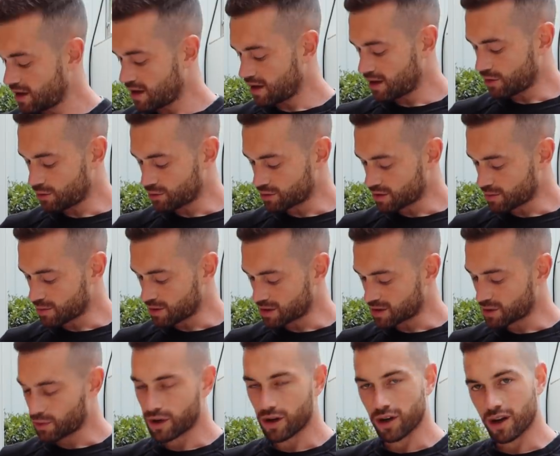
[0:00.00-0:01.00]
It also means
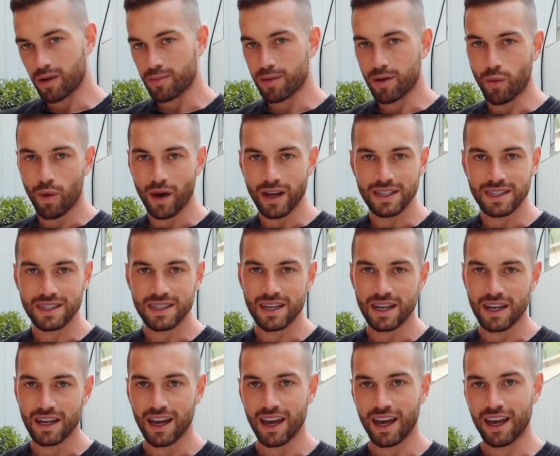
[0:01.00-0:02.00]
that we're not going to be
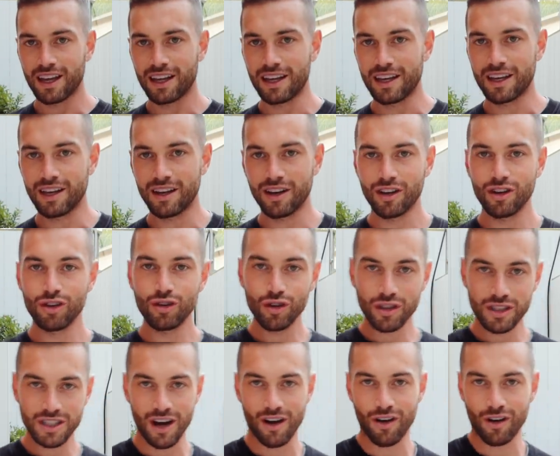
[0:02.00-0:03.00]
wasting any
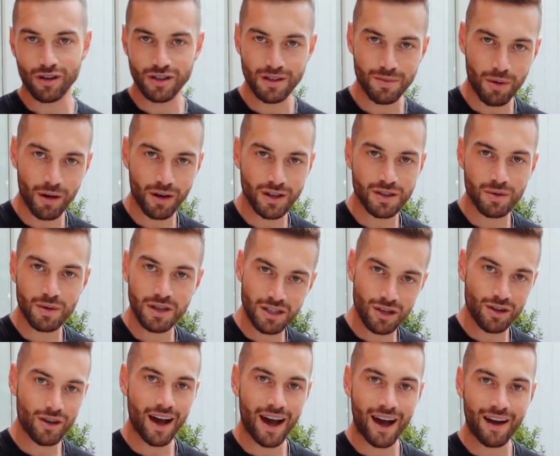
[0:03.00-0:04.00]
good terracotta pots that we
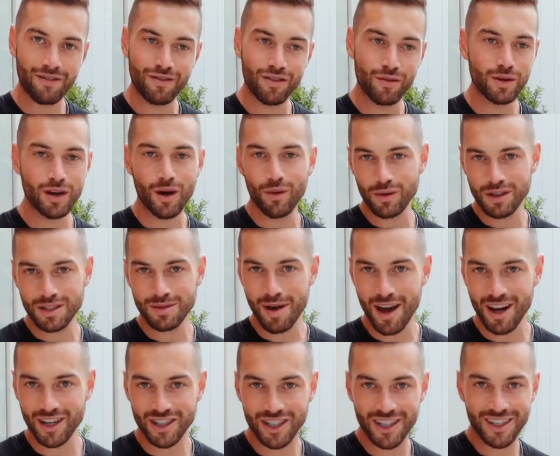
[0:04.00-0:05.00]
do have that we don't want to
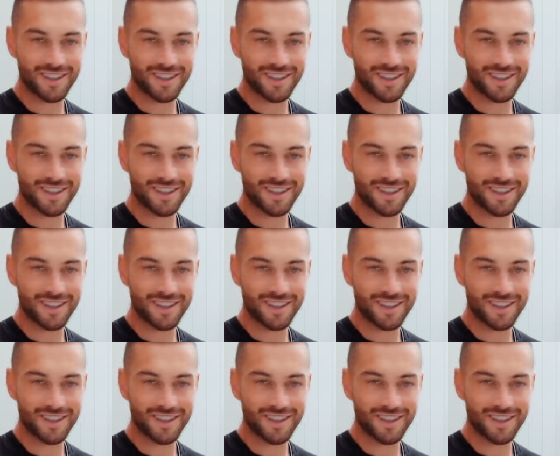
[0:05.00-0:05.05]
smash.